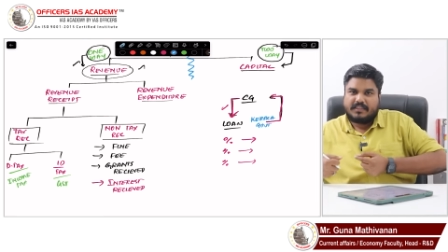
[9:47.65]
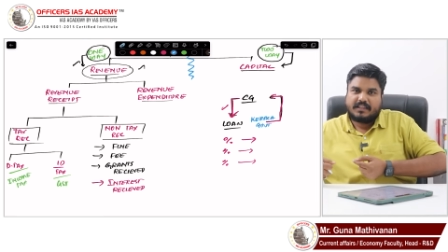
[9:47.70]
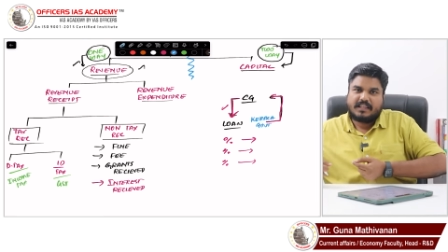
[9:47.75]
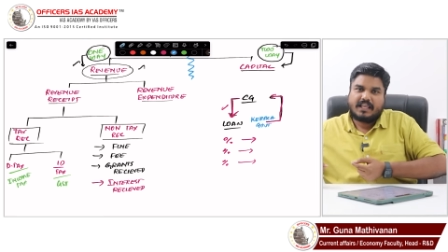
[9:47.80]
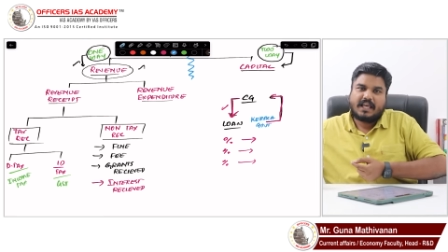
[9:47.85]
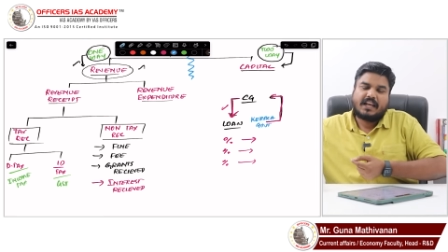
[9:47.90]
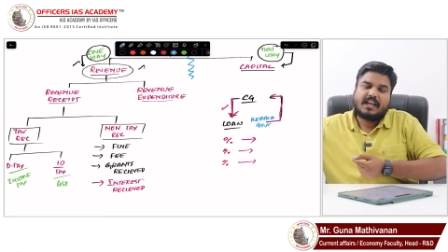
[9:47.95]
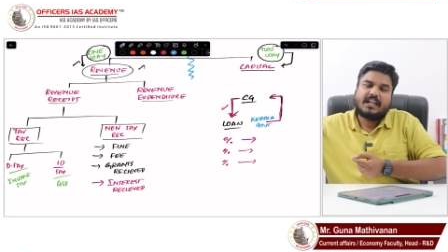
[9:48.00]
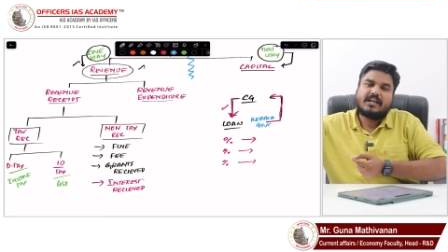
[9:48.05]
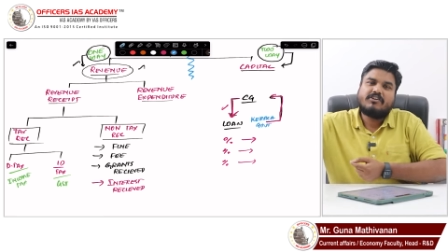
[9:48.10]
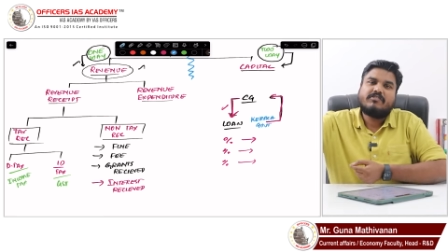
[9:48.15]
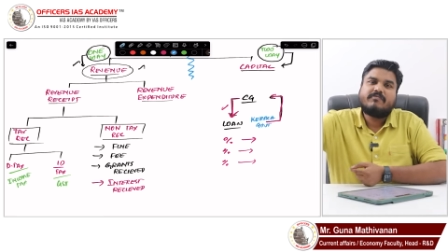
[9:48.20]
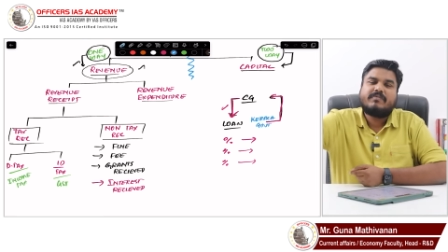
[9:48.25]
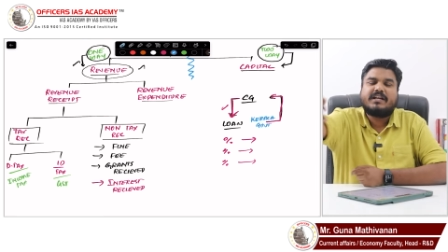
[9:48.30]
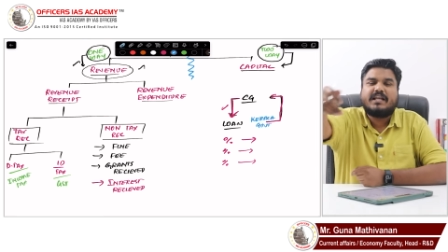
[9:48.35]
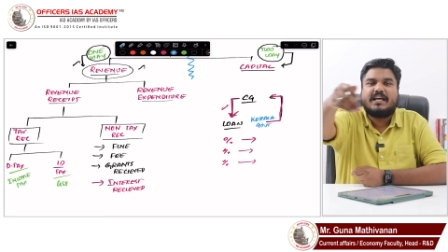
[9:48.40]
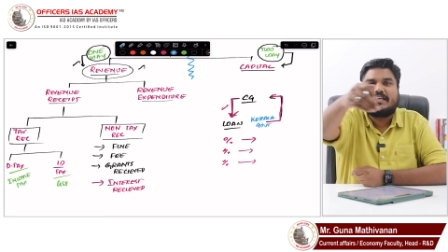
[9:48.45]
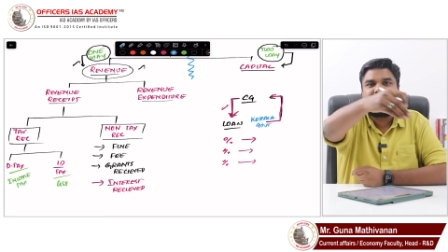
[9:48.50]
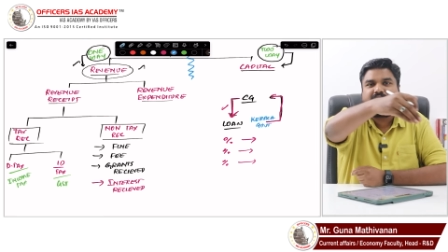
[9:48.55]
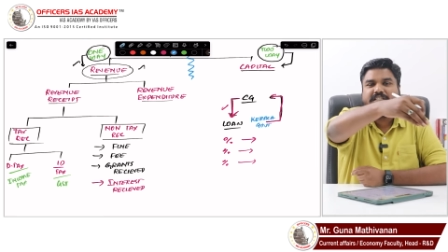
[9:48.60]
Kerala
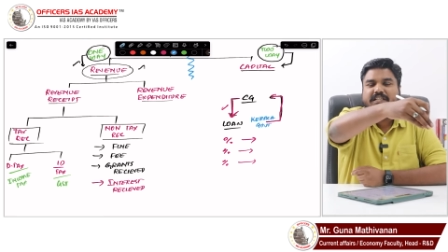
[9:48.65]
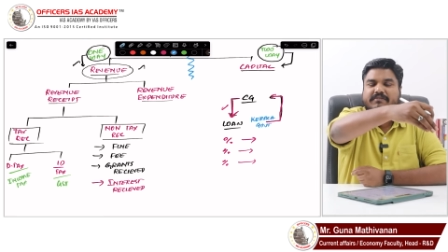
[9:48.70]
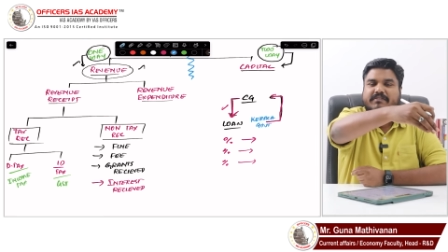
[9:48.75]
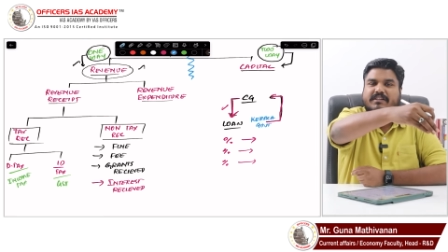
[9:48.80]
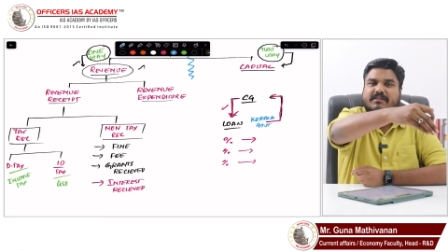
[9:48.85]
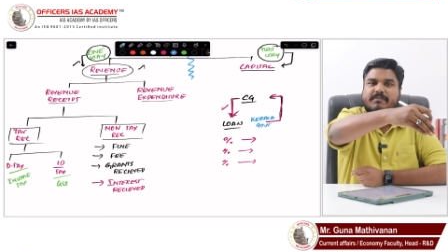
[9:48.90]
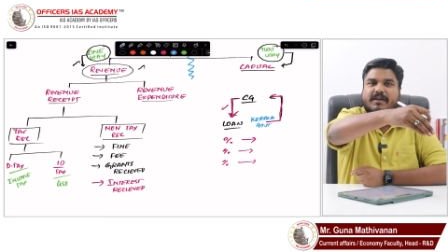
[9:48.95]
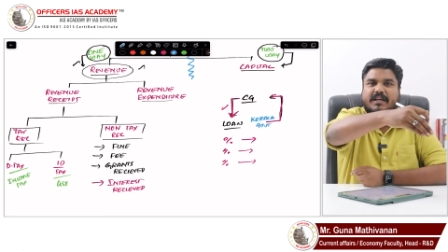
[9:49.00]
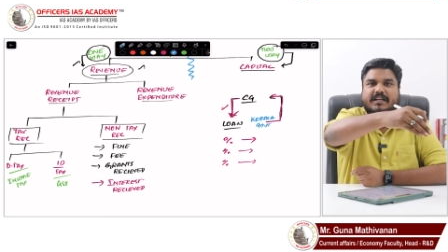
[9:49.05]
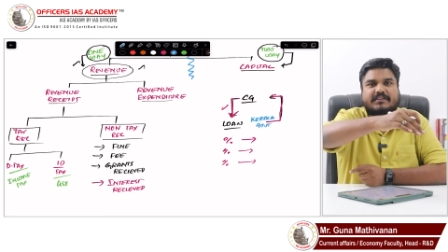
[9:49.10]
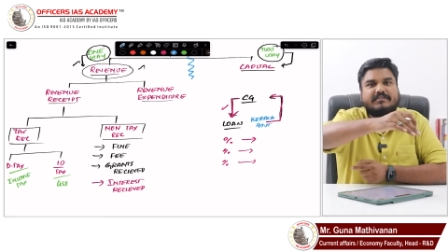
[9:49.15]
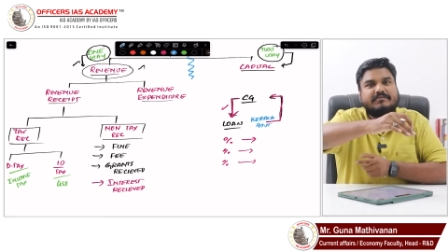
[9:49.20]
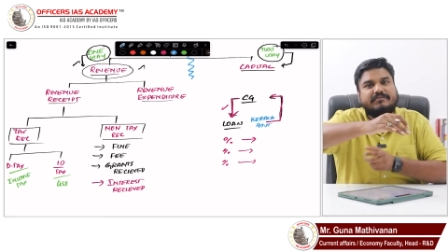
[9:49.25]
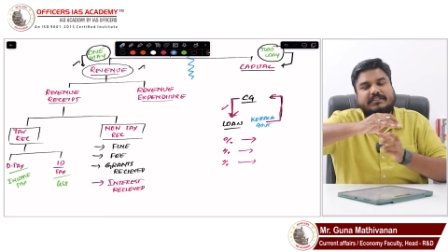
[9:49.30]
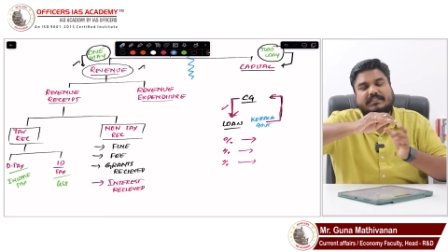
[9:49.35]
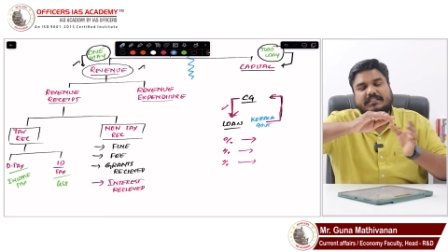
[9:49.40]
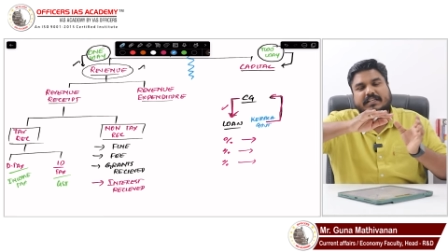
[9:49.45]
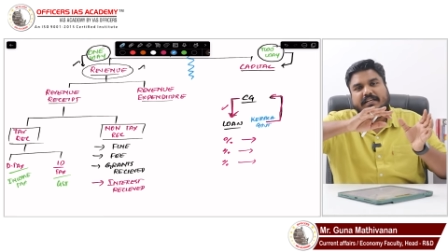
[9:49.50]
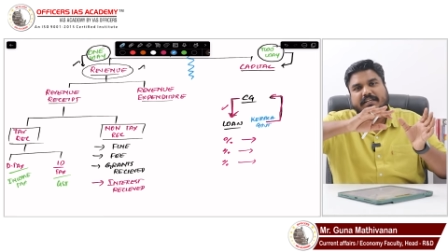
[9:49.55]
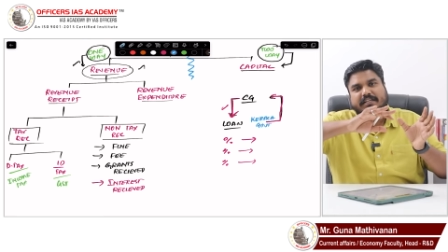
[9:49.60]
government has to give it back.
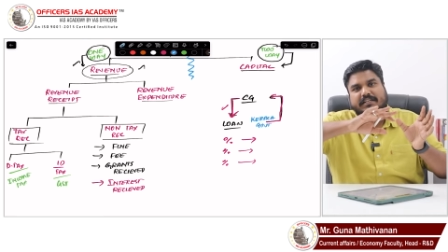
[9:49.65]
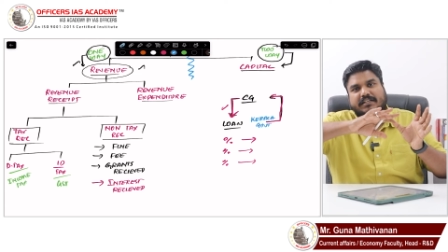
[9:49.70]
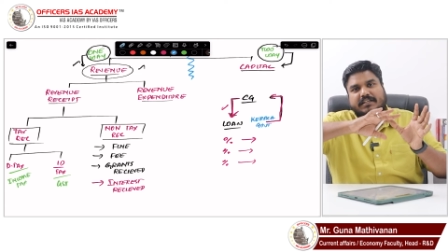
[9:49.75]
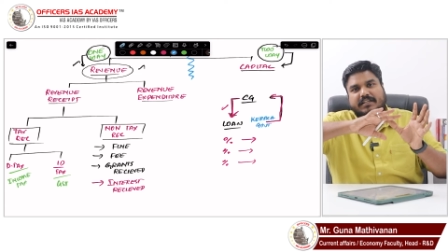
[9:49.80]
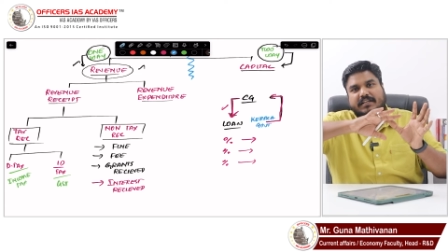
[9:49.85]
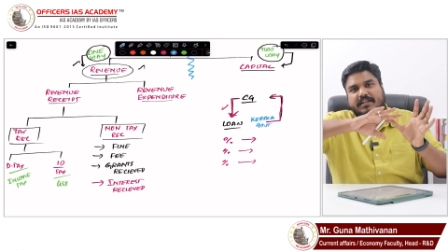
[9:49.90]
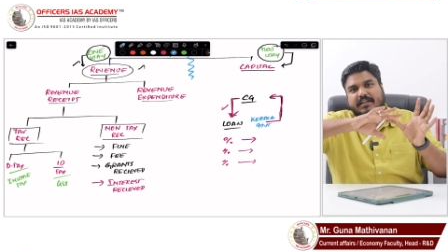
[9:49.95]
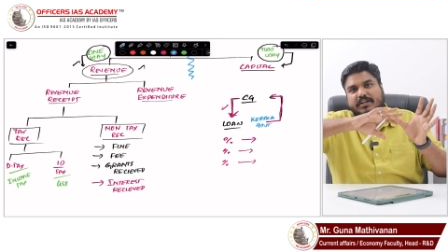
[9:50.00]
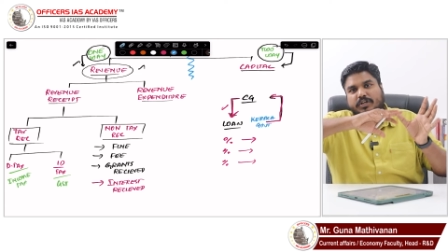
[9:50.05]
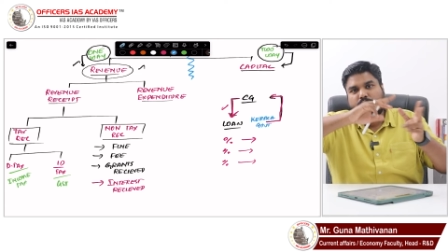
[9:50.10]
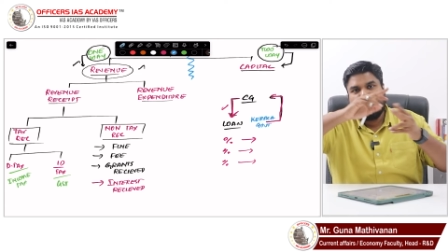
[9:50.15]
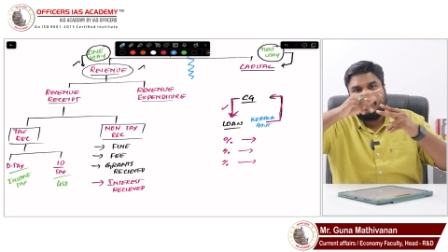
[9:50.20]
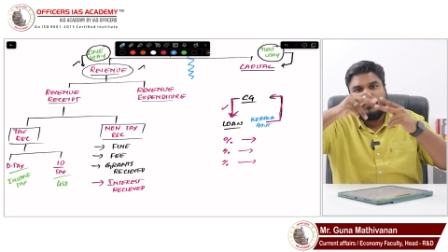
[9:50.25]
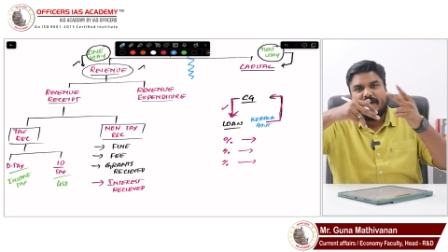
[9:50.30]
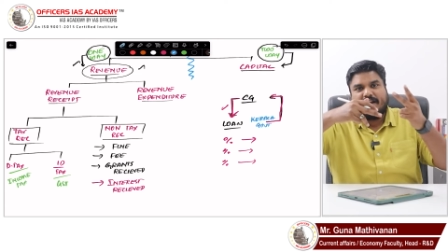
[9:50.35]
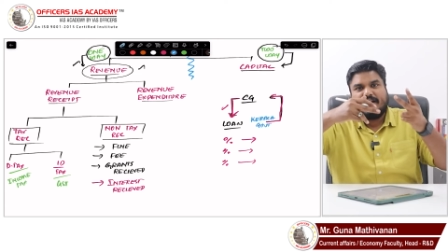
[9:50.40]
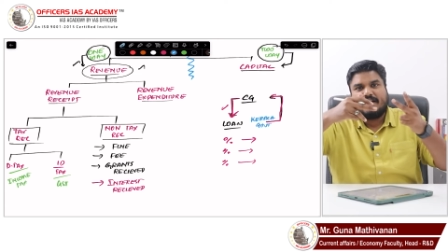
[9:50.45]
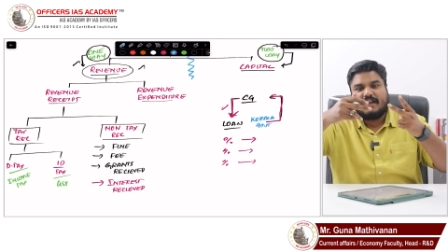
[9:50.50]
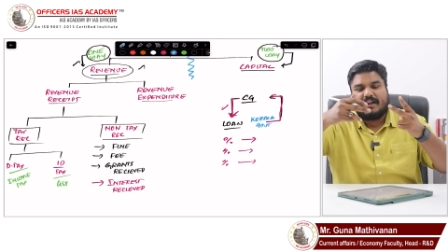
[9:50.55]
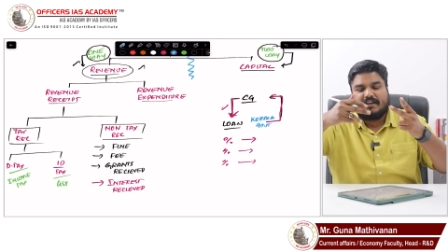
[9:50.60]
That
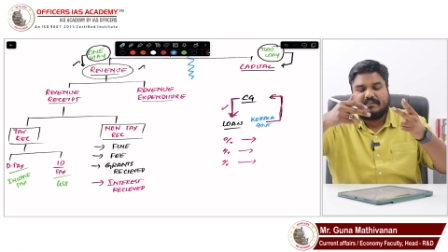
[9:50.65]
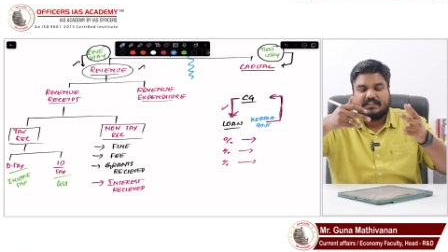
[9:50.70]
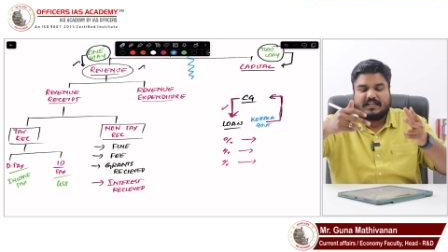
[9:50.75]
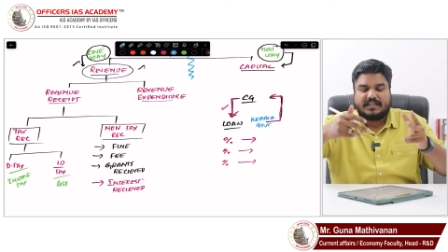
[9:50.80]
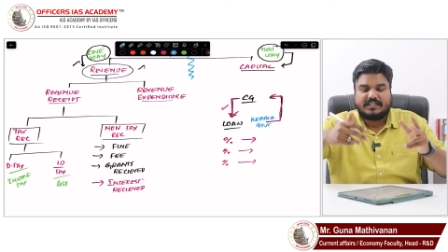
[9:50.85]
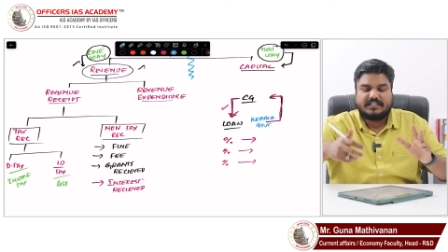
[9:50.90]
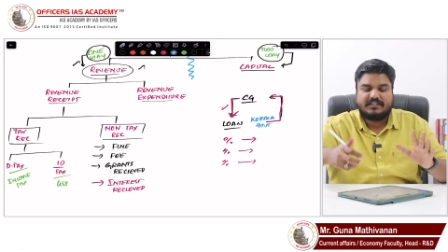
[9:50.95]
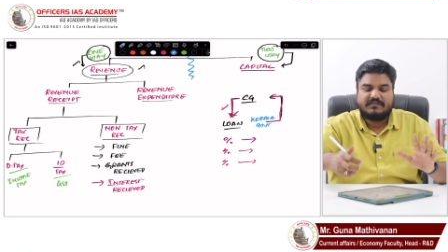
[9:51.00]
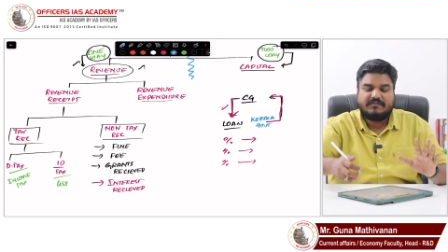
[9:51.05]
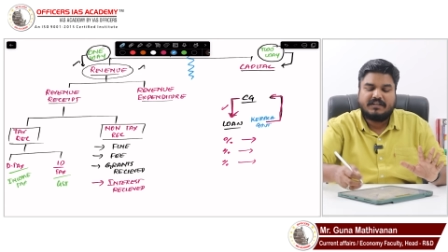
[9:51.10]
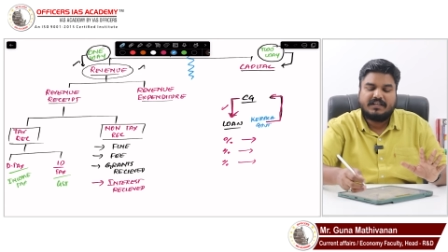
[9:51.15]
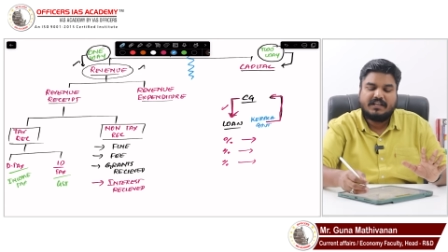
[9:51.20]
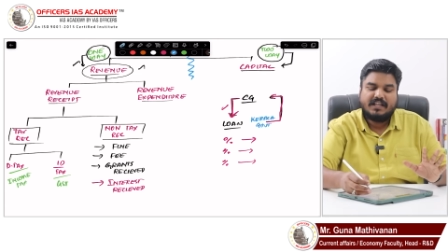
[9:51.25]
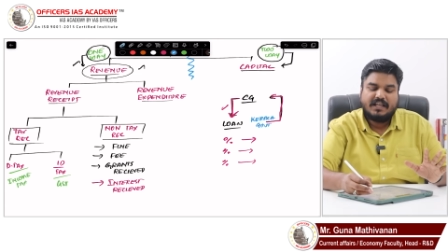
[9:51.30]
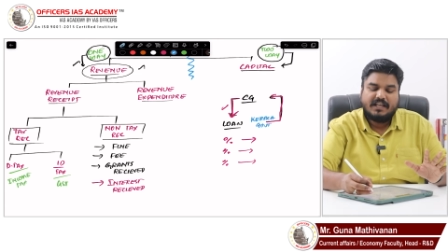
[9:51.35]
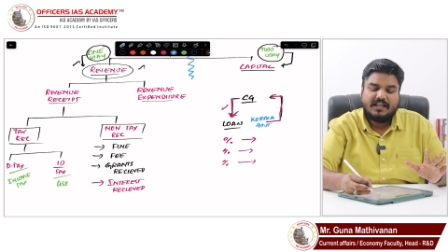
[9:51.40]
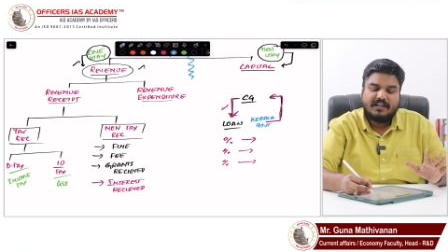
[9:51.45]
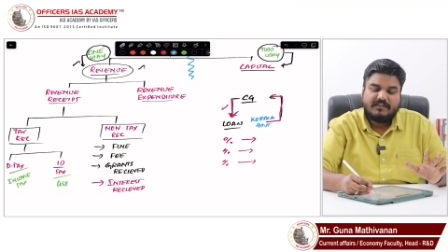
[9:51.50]
two-way transaction will,